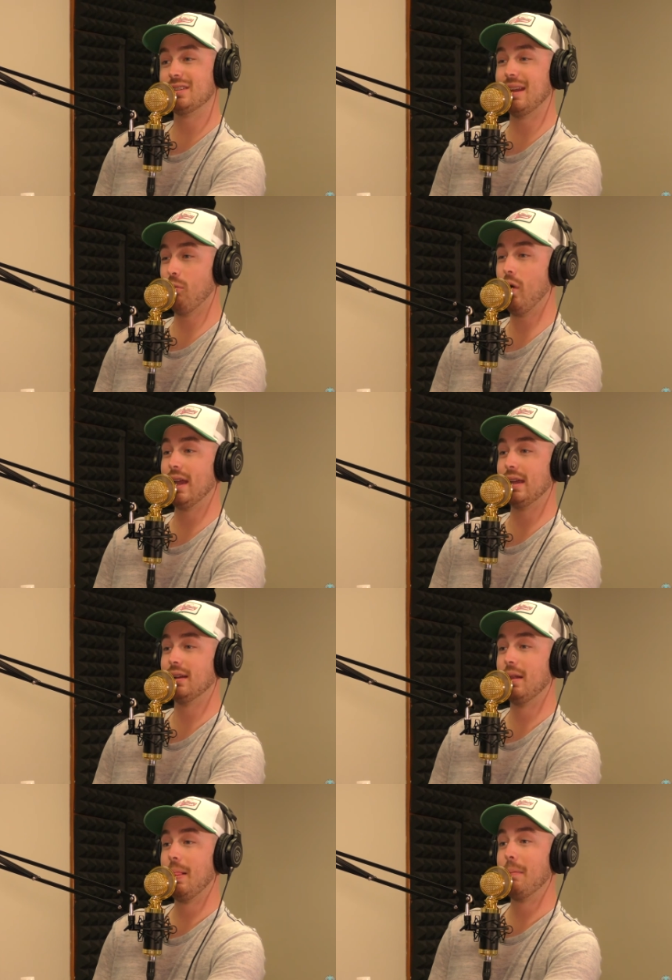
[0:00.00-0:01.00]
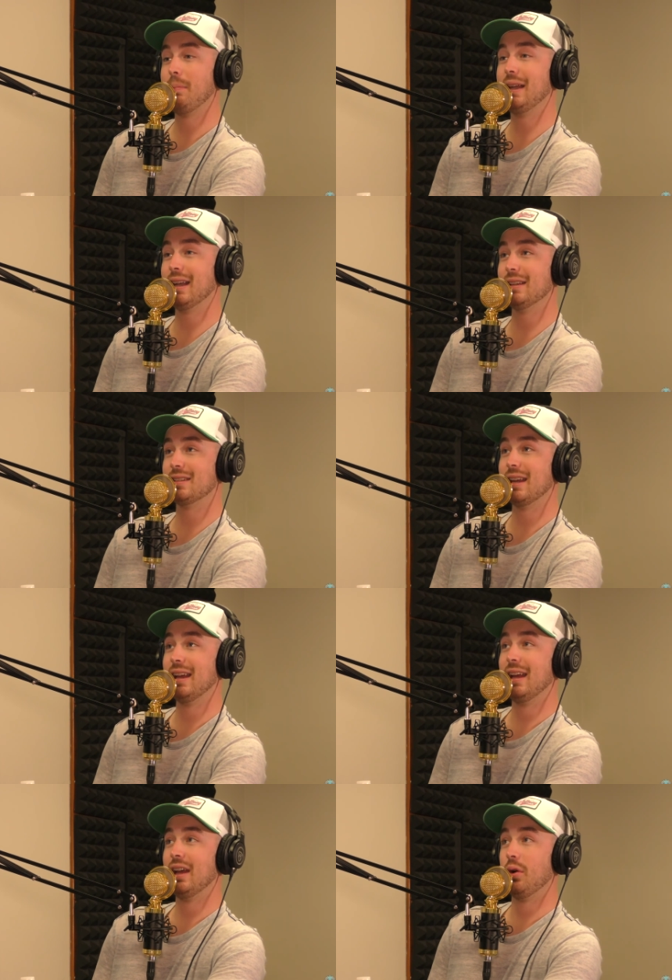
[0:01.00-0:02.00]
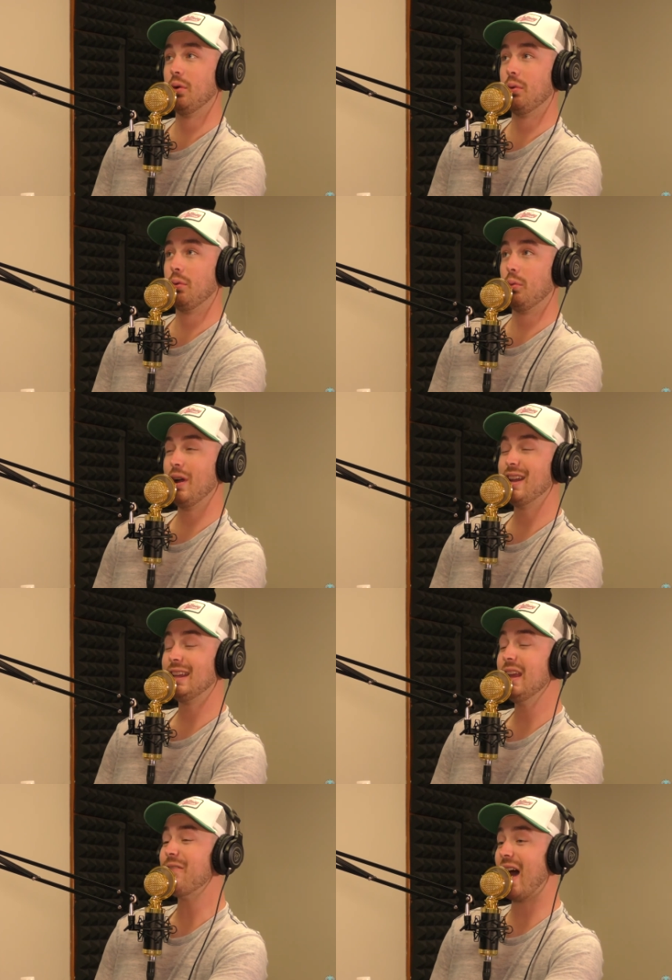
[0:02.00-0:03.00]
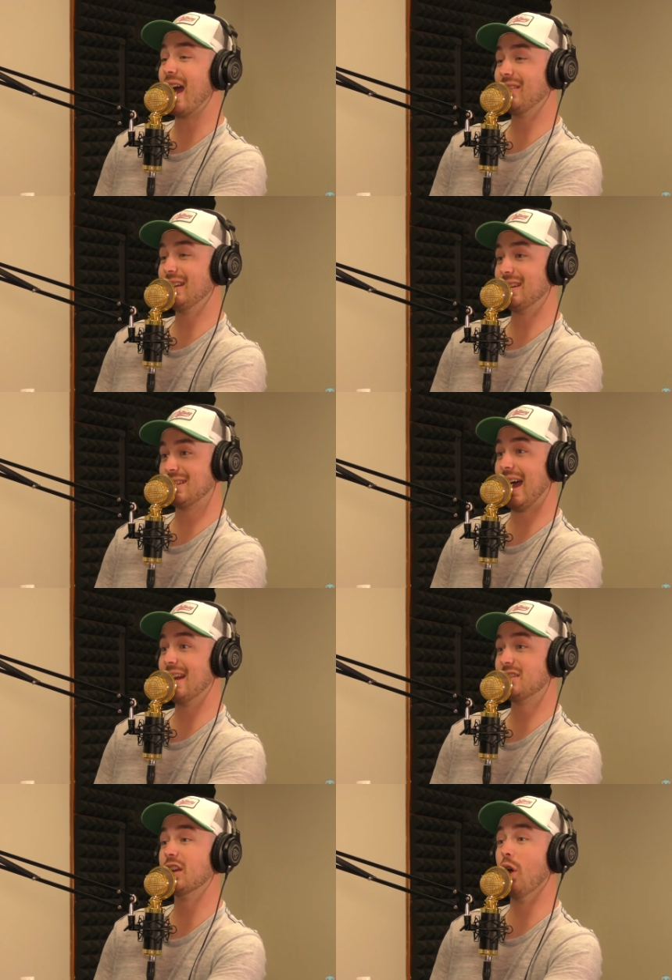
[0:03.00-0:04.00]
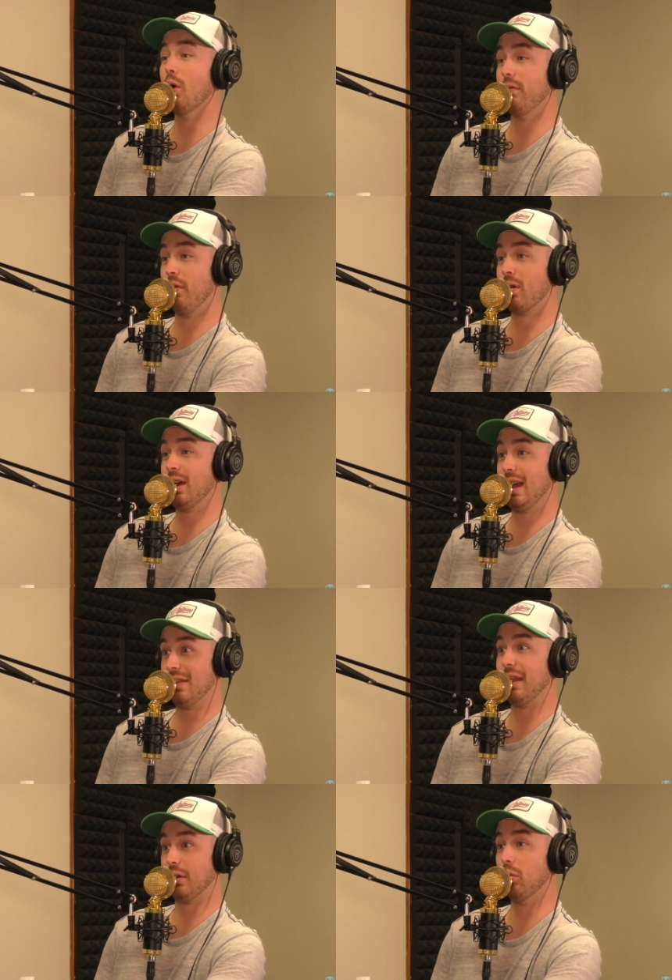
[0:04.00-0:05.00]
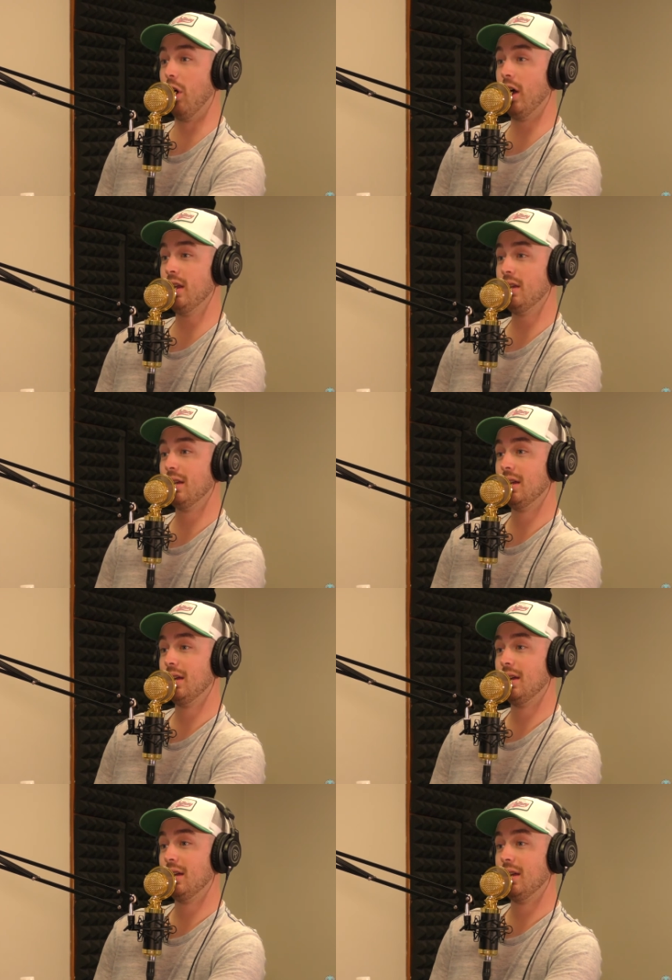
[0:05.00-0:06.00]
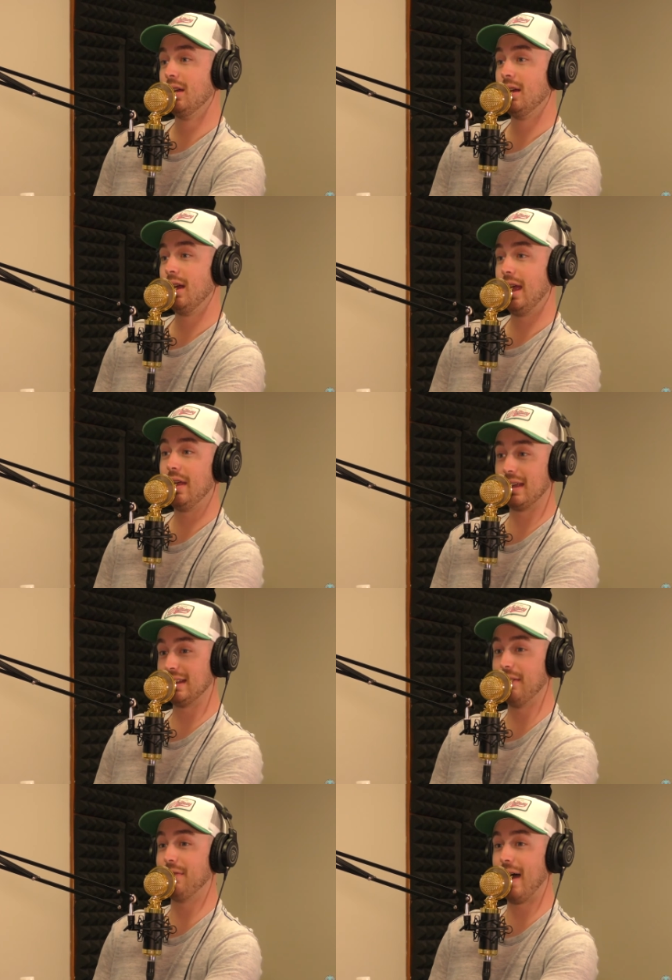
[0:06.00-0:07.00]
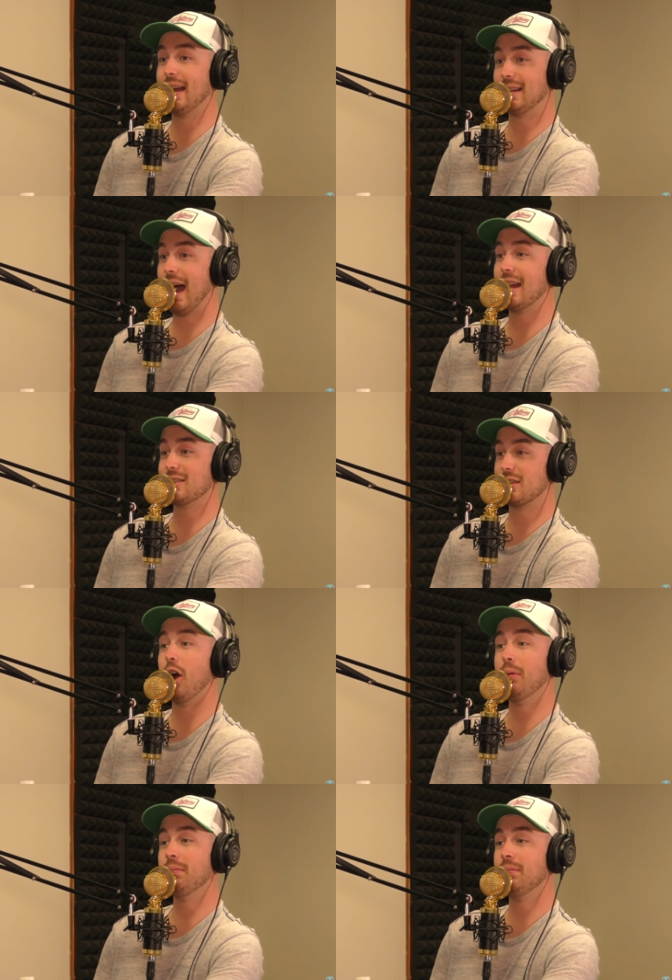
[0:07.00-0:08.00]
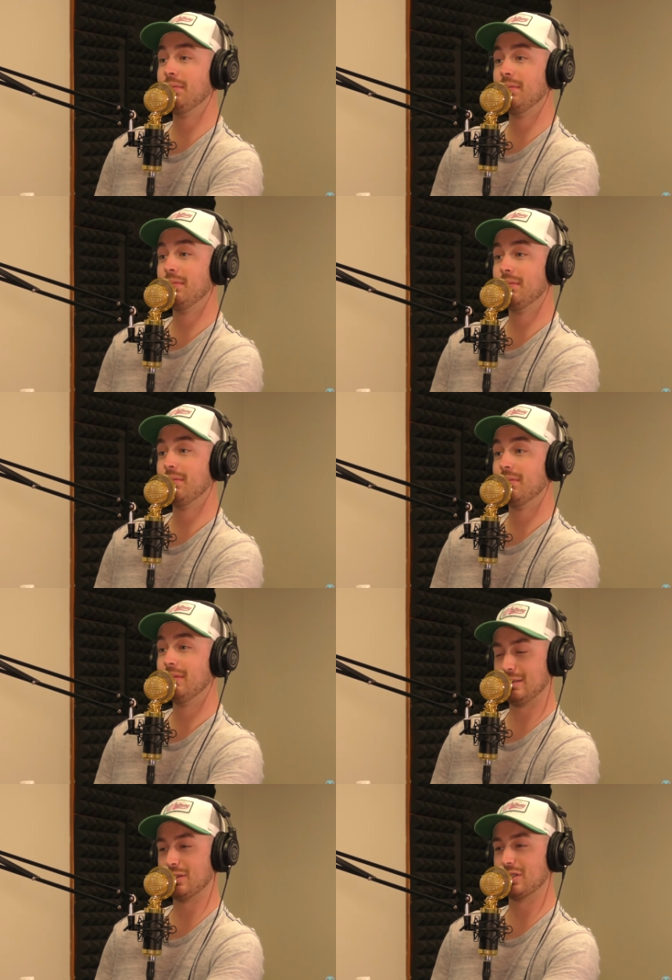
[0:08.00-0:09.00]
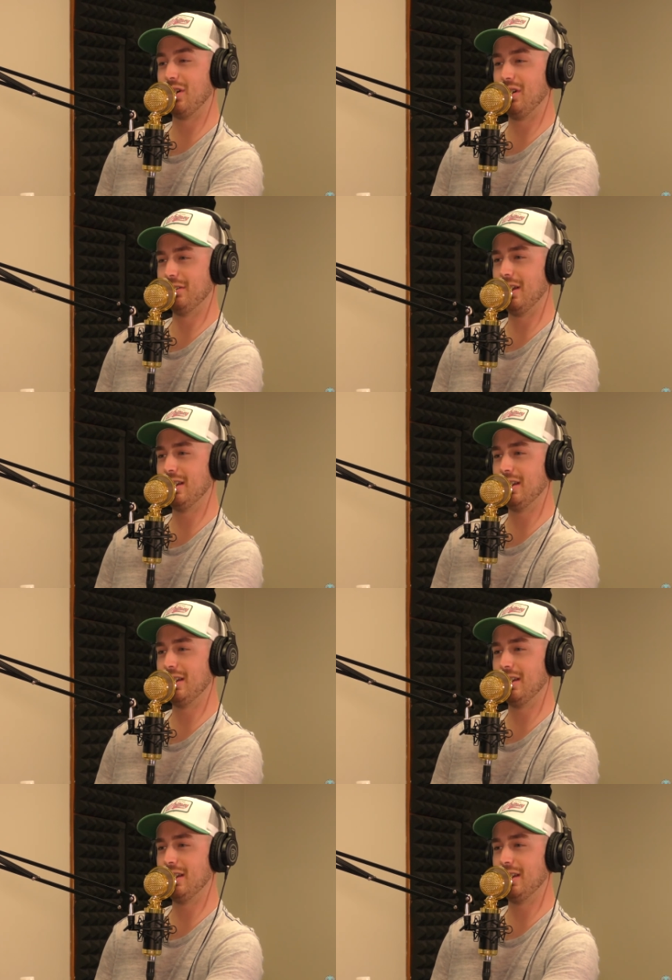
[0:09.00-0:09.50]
way, because when he finally decides to go for it and like run and like they find God's thumb, that's what it's called, right?